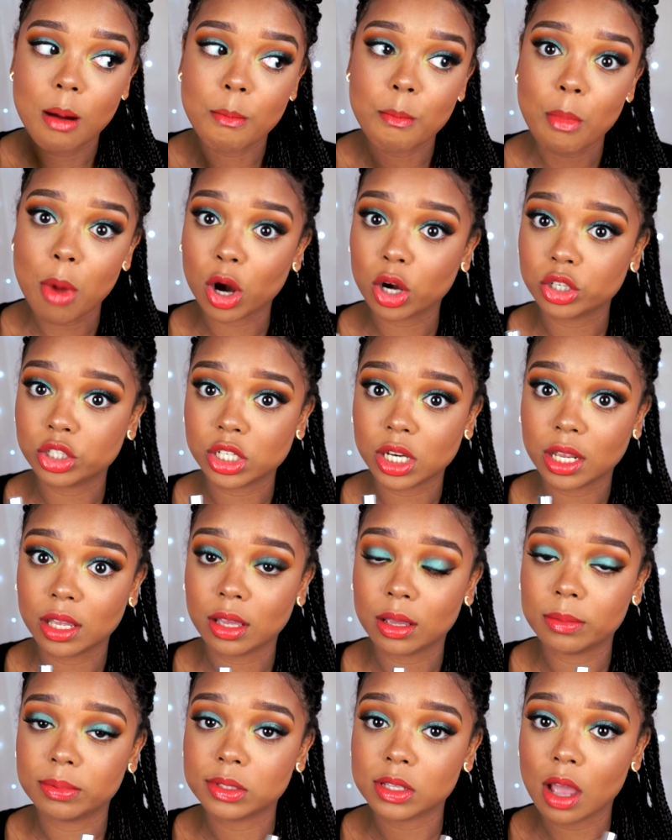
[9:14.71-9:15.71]
Marc
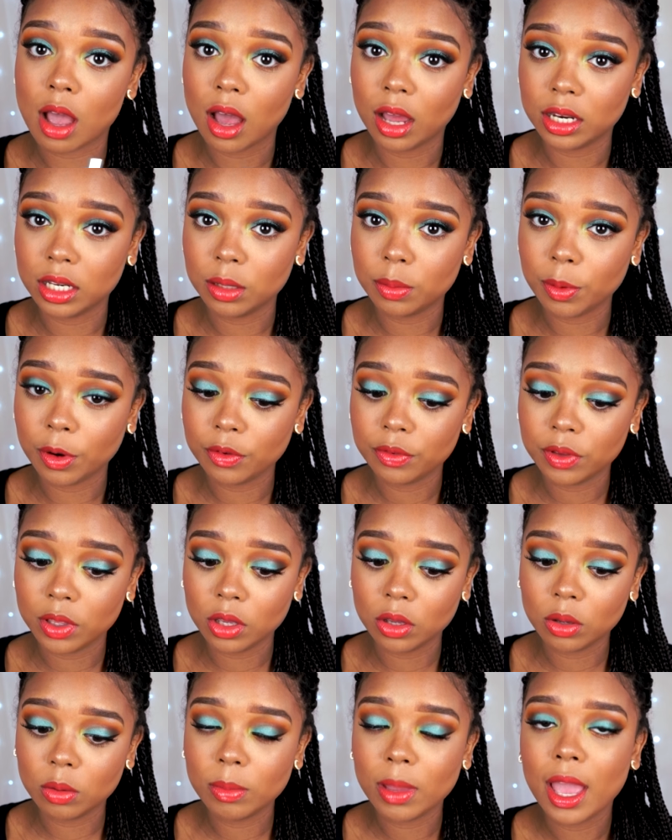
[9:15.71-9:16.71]
Jacobs honey
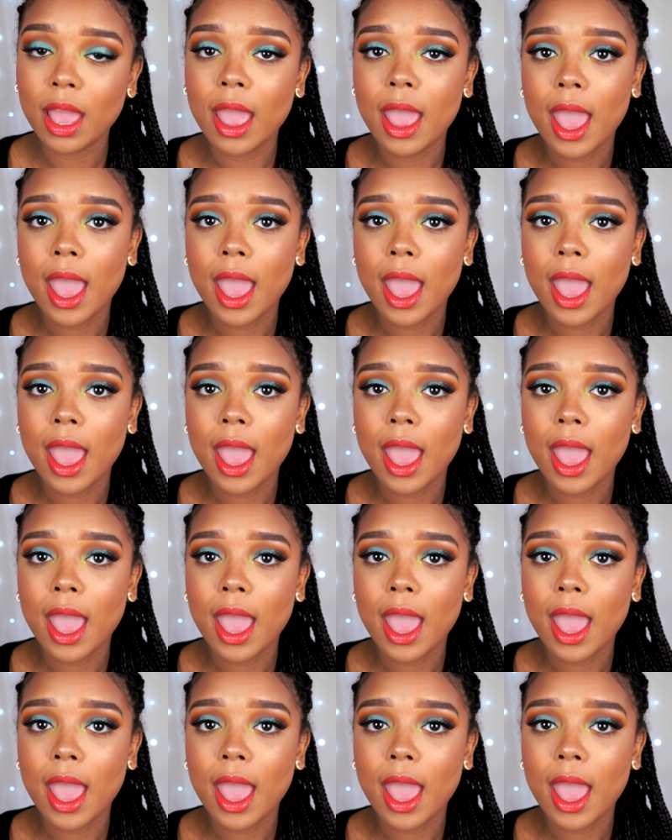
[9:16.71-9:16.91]
perfume,